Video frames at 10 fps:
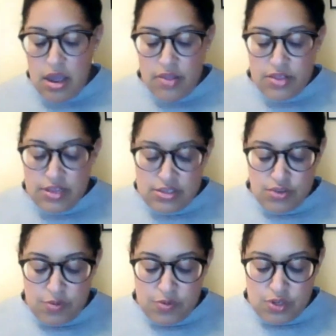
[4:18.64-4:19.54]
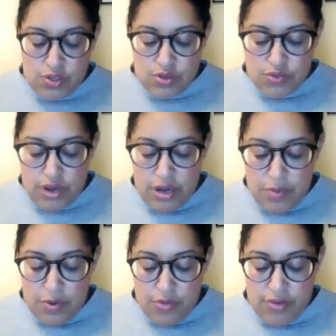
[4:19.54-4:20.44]
And these scriptures really
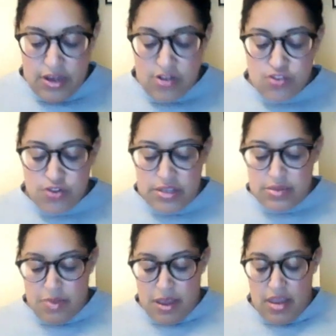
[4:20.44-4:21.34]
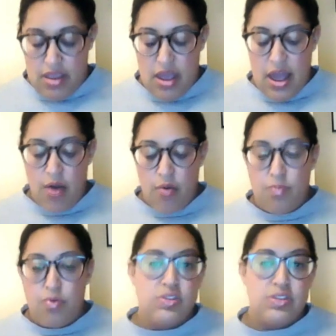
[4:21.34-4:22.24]
beautifully illustrate to me how
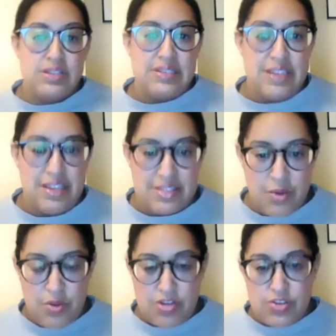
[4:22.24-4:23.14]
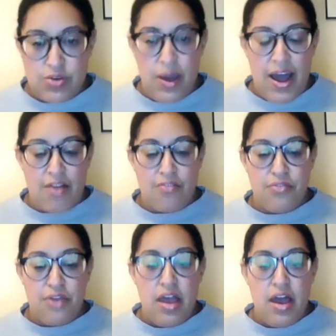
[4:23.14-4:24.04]
important it is that we do have
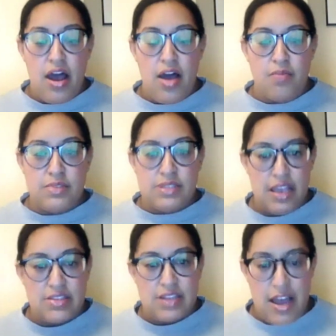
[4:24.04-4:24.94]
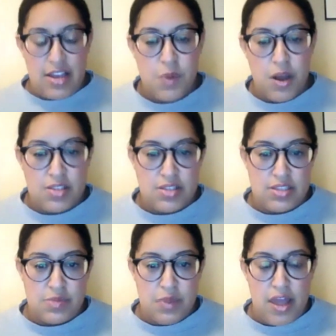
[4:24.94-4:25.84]
um, Satan as part of
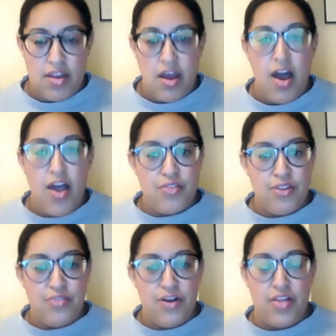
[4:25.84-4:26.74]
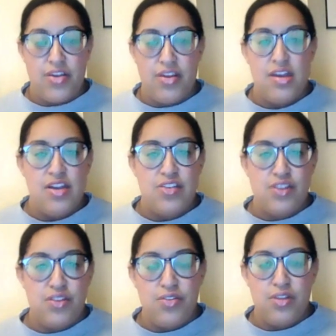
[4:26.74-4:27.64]
this plan. Our Heavenly Father
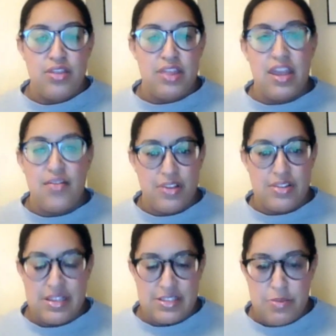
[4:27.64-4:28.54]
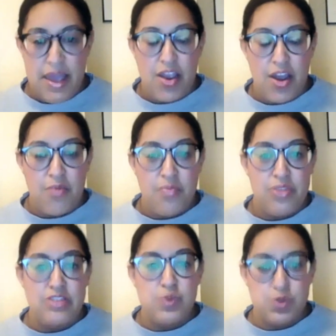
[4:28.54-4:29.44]
didn't think of this as a backup.
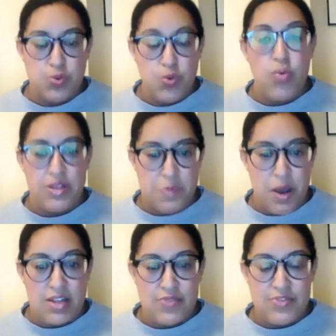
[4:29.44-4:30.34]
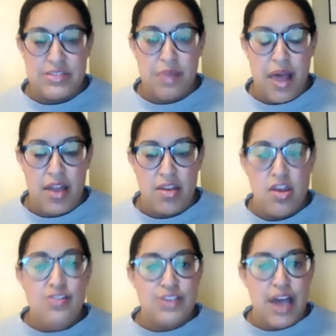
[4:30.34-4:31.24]
This was always part of his plan
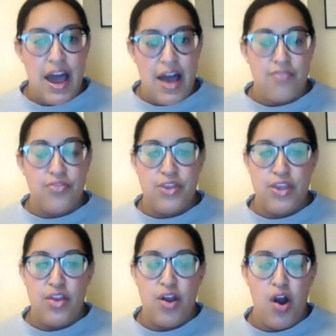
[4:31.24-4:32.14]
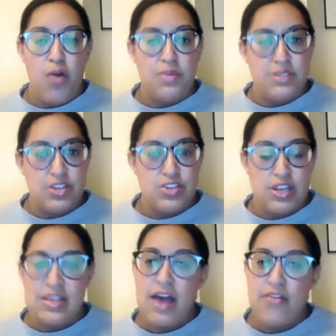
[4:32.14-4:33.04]
to have the opposition
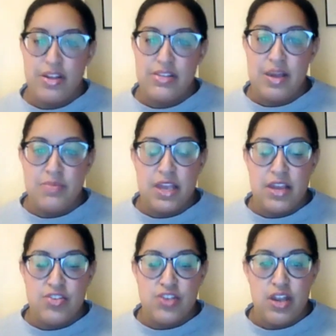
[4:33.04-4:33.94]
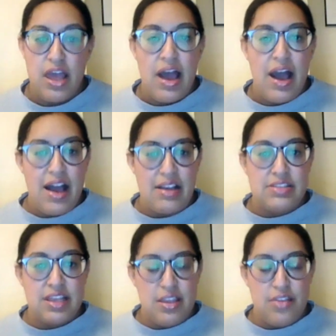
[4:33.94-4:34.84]
and to have that temptation
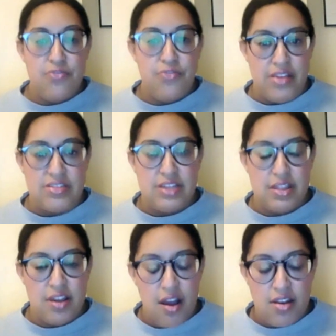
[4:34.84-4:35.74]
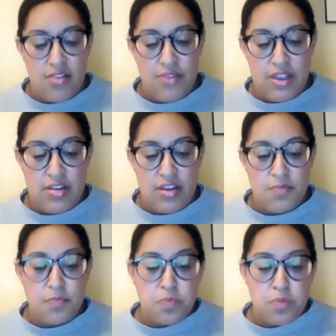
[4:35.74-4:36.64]
as Eve faced in the Garden of Eden.
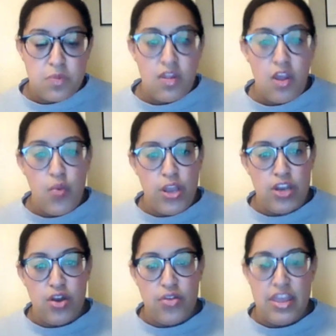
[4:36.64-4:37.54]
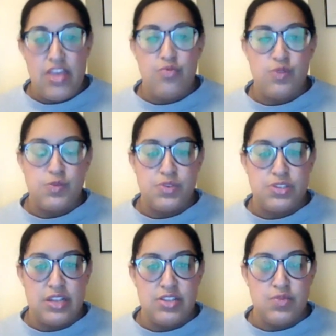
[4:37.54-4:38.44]
We know that Eve was
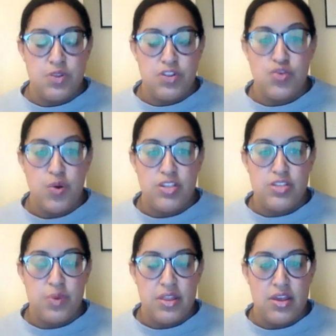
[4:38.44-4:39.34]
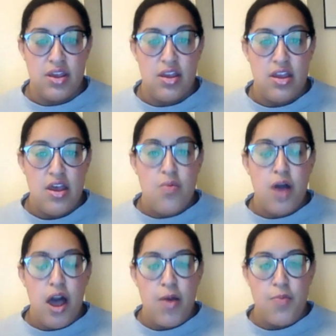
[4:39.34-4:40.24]
presented with the choice to either
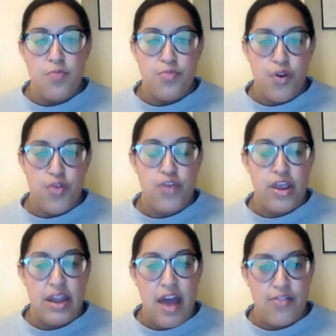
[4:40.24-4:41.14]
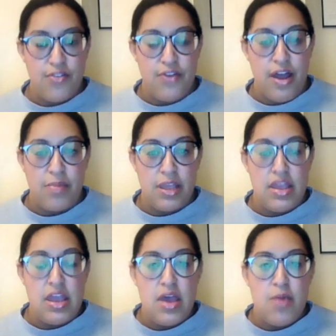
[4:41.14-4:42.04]
um, procreate and have a
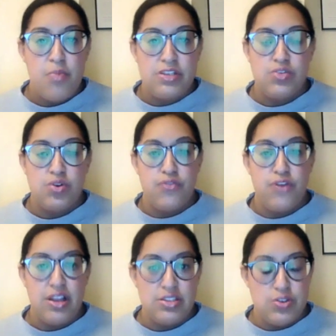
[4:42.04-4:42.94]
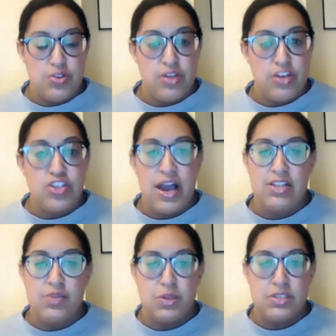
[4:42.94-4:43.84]
family, but in order for her to do that, she
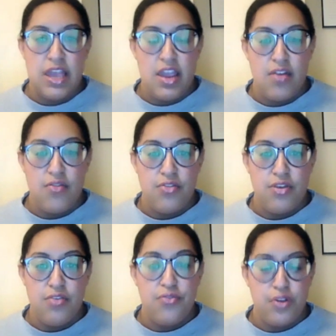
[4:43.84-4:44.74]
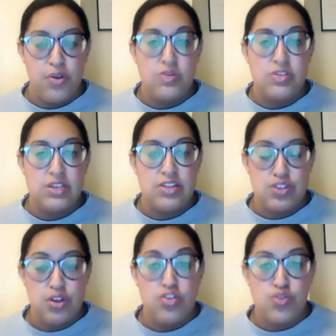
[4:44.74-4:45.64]
had to partake of the fruit. And
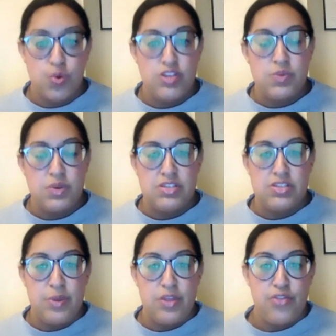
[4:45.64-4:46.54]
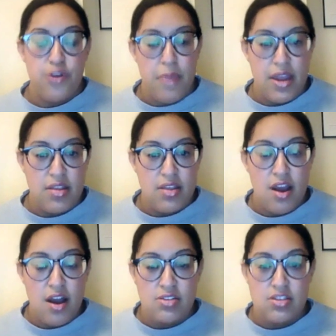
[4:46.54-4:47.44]
so the choice was to be the remain in the
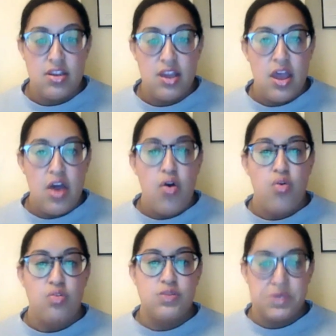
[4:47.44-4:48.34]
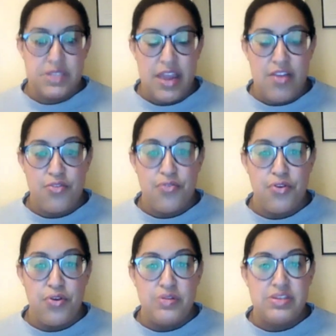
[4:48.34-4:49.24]
garden or to partake of the
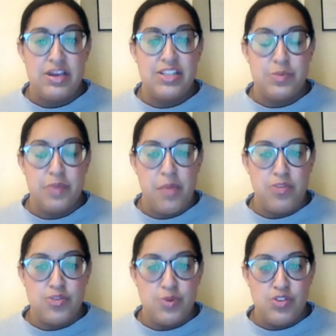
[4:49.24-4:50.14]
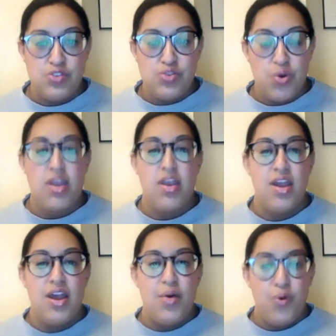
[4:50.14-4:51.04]
fruit and to be able to enjoy
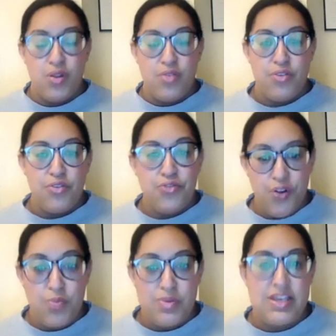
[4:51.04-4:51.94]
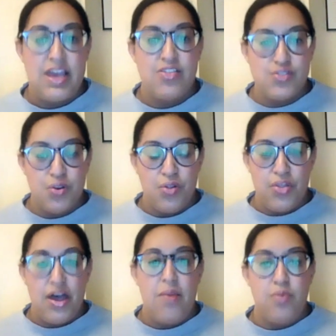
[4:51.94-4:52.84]
all of the full potential
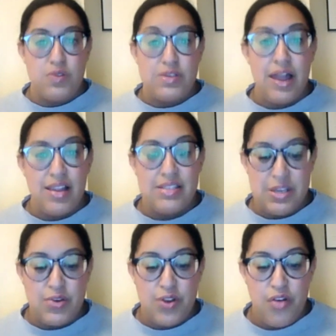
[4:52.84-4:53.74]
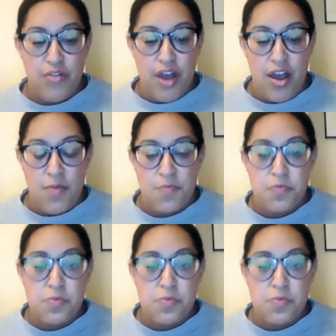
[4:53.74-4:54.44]
that mortality could offer her.